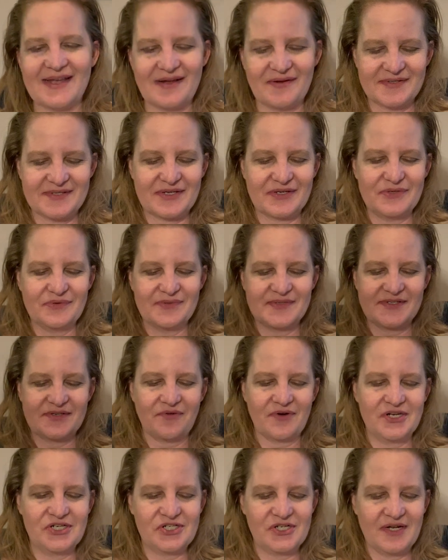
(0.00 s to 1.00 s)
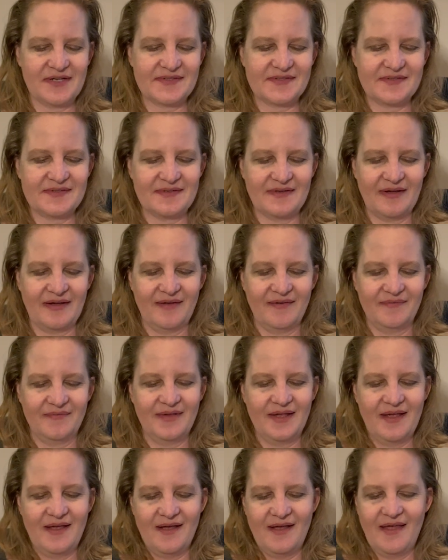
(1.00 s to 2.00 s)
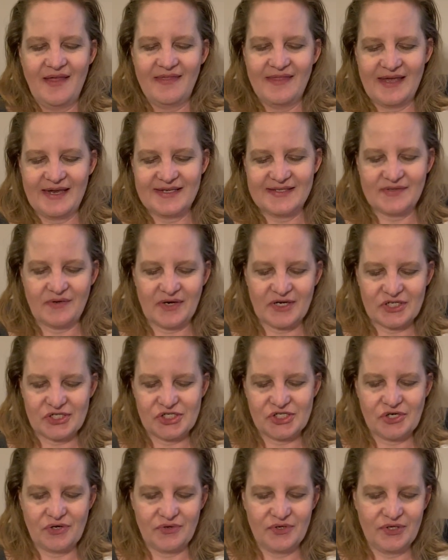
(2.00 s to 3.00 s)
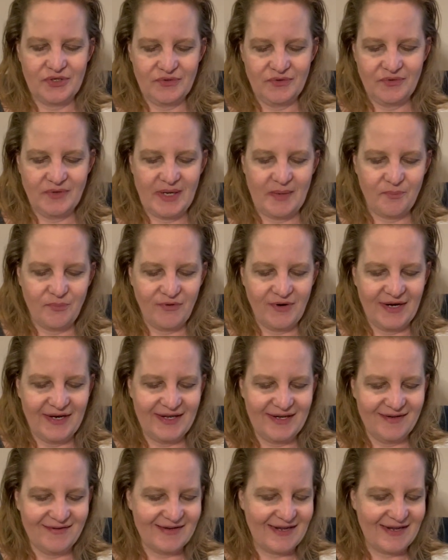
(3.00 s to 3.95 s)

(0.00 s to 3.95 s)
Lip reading: I was going to do a screenshot thing so I could show you and print it,